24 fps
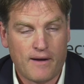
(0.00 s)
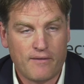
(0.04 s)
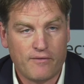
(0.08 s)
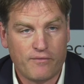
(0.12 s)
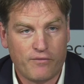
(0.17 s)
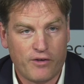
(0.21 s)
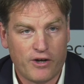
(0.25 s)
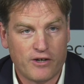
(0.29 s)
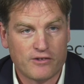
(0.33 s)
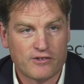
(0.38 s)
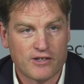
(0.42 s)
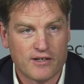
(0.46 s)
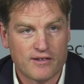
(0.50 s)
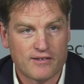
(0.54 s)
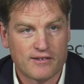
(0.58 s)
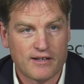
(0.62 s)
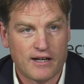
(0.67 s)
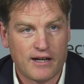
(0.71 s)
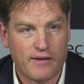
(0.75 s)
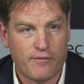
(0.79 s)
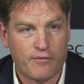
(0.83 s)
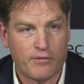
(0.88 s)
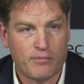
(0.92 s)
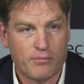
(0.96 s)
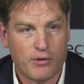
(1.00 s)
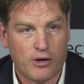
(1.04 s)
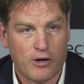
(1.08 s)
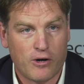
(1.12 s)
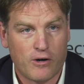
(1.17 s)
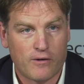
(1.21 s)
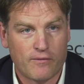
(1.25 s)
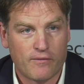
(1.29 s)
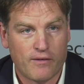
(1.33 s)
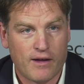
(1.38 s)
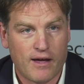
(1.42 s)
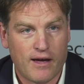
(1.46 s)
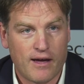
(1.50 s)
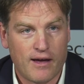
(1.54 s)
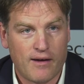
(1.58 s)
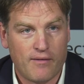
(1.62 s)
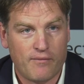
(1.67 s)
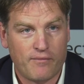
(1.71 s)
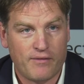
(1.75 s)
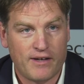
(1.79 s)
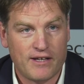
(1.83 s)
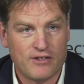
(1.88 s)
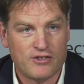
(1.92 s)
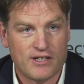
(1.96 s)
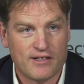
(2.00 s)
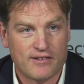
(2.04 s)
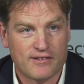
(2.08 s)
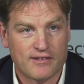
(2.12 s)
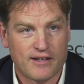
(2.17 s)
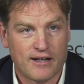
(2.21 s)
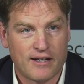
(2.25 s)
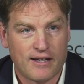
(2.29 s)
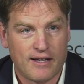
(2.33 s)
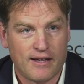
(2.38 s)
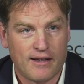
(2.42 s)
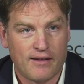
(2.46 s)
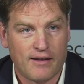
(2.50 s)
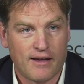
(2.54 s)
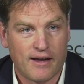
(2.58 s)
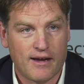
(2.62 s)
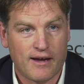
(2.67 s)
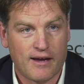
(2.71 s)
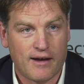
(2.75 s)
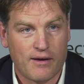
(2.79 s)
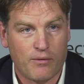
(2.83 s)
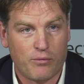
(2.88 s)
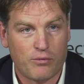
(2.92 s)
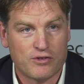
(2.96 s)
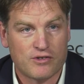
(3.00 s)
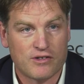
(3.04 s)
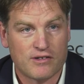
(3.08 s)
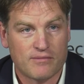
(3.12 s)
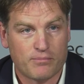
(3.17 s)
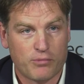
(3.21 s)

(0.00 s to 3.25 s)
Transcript: the VEITH study from Bard, VEITH study, which is